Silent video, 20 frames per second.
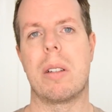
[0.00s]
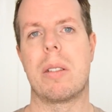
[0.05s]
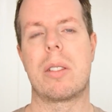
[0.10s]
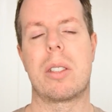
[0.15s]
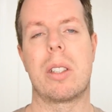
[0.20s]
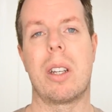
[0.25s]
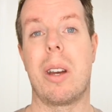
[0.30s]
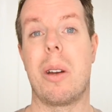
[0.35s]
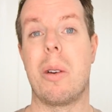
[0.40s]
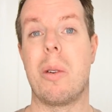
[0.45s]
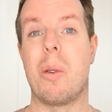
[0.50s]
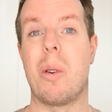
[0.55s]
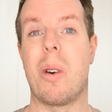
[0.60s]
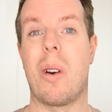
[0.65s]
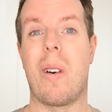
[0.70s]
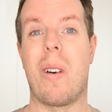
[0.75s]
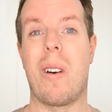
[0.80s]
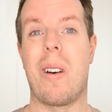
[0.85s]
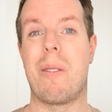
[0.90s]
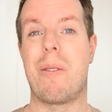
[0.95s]
So
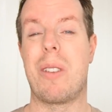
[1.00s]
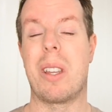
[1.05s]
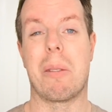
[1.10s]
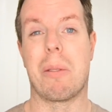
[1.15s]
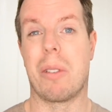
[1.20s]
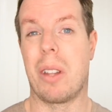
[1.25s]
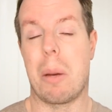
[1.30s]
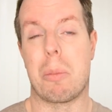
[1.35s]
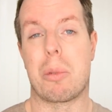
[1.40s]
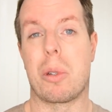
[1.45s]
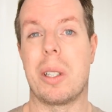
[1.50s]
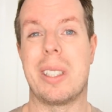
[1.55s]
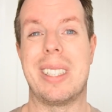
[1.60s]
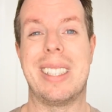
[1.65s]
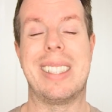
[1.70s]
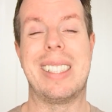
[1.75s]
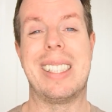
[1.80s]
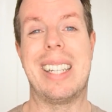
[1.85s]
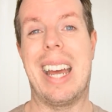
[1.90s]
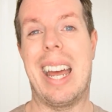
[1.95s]
I think for that price,
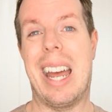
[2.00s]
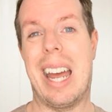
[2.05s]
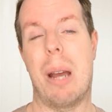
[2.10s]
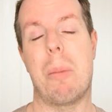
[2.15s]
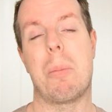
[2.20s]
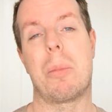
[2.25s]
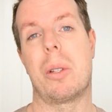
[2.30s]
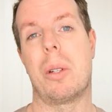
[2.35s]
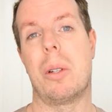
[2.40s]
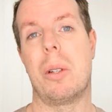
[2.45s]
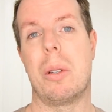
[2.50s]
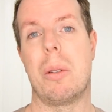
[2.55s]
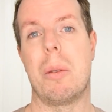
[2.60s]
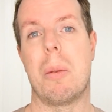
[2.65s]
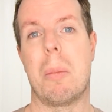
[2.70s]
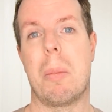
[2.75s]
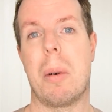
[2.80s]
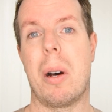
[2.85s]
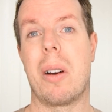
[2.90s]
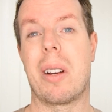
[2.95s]
it's an
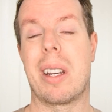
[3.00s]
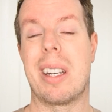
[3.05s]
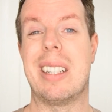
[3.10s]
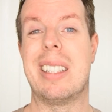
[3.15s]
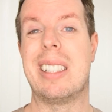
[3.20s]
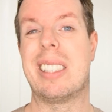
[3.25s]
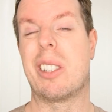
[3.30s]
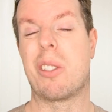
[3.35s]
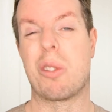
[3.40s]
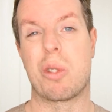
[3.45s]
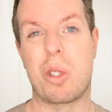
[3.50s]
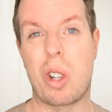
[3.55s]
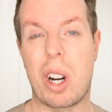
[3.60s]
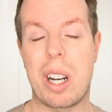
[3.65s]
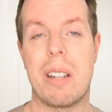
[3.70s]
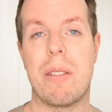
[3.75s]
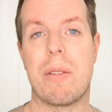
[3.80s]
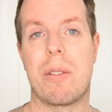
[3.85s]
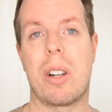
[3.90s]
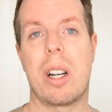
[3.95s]
absolute bargain, and it's a
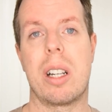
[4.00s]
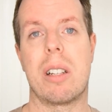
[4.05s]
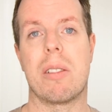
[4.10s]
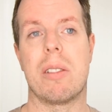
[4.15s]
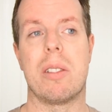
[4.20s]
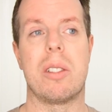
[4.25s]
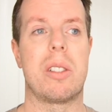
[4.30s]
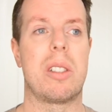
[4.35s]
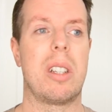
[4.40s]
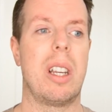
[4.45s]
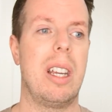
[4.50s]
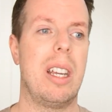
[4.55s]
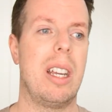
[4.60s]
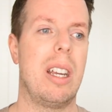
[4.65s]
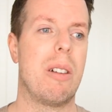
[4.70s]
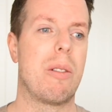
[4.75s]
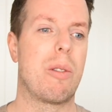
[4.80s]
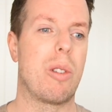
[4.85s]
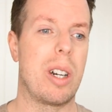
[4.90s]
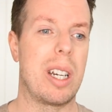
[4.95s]
great fragrance
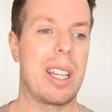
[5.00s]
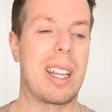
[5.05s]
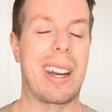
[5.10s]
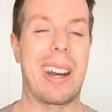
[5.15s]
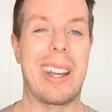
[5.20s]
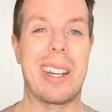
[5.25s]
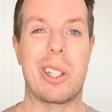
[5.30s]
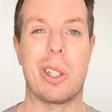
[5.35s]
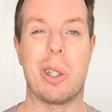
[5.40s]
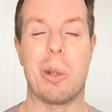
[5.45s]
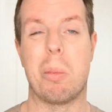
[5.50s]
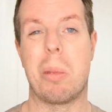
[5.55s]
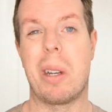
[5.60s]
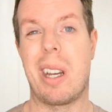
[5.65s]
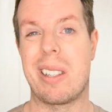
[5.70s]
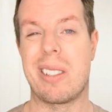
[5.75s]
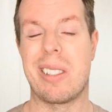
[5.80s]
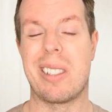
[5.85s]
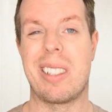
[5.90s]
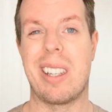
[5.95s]
for any collection. But
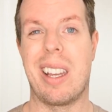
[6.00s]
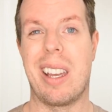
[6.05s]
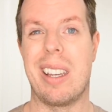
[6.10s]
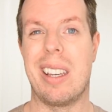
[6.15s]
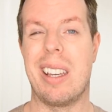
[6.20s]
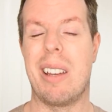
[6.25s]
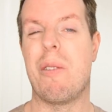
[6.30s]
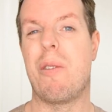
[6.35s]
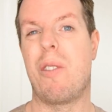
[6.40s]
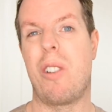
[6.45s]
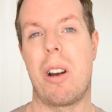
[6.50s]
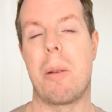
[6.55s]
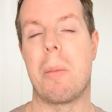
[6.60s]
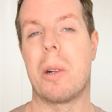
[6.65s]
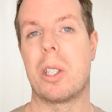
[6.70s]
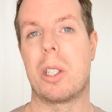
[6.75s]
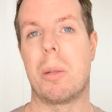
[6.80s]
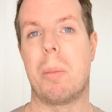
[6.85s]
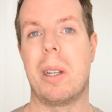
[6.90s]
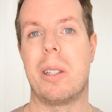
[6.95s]
as I say, it very
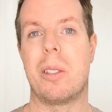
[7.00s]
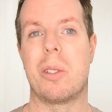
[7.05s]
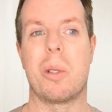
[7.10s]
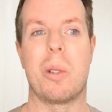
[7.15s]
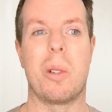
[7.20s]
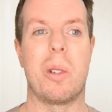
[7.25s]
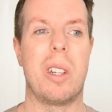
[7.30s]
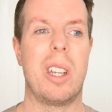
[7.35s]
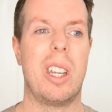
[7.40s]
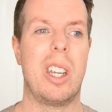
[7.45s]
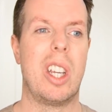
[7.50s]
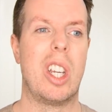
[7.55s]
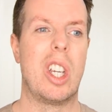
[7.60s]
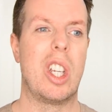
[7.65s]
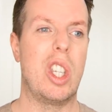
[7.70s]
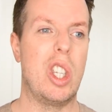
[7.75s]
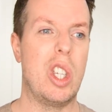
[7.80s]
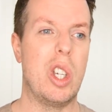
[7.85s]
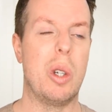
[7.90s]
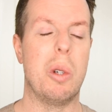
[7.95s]
much depends on
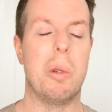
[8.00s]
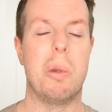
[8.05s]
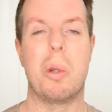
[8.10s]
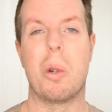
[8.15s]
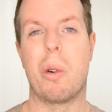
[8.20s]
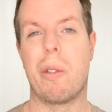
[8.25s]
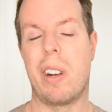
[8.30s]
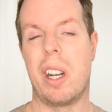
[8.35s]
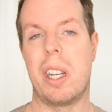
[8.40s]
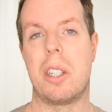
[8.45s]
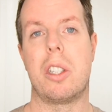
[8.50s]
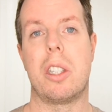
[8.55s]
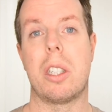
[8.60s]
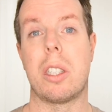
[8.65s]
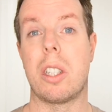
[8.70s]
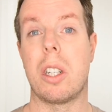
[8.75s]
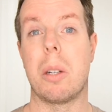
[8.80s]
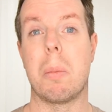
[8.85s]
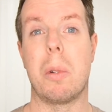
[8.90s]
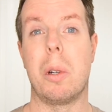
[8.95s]
you, your
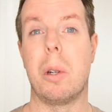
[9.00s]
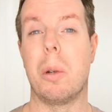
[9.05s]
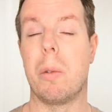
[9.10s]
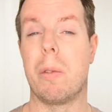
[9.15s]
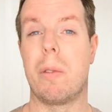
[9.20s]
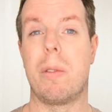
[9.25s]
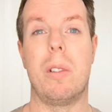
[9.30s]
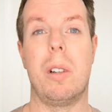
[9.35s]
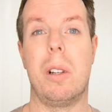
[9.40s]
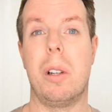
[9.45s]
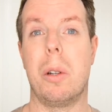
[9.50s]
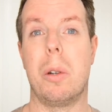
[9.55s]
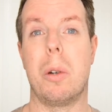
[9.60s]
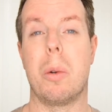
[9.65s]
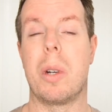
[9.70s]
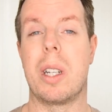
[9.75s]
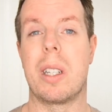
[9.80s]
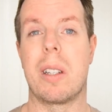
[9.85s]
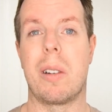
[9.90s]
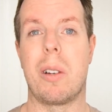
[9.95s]
relationship with Le
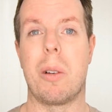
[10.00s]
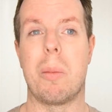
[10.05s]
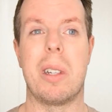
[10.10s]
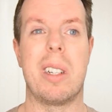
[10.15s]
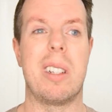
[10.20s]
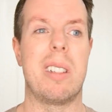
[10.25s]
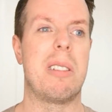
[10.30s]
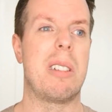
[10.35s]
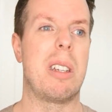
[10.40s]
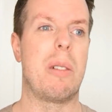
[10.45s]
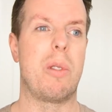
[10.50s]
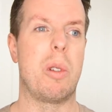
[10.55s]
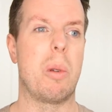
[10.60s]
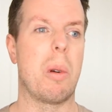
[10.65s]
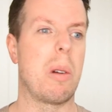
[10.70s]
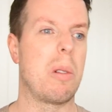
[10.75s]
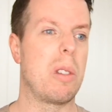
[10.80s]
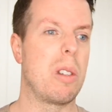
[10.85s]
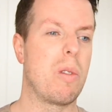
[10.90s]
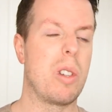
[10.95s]
Nuit De L'Homme, and if you
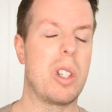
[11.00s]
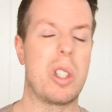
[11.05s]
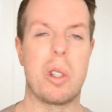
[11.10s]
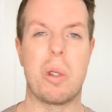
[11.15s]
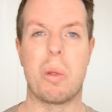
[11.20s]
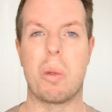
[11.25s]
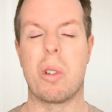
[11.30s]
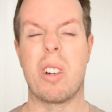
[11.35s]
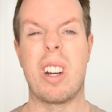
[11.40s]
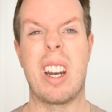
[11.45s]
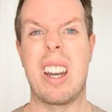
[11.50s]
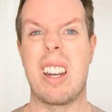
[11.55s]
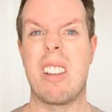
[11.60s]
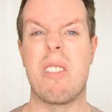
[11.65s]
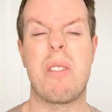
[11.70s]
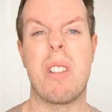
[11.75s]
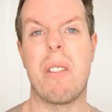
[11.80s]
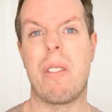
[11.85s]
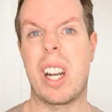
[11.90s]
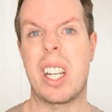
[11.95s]
own the original or any
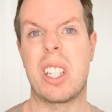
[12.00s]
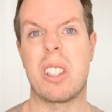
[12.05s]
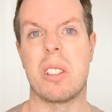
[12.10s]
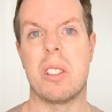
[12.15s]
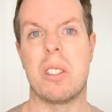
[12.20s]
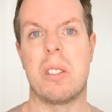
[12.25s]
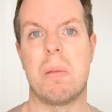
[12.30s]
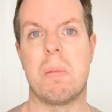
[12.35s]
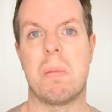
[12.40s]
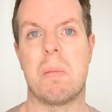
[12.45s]
of the flankers.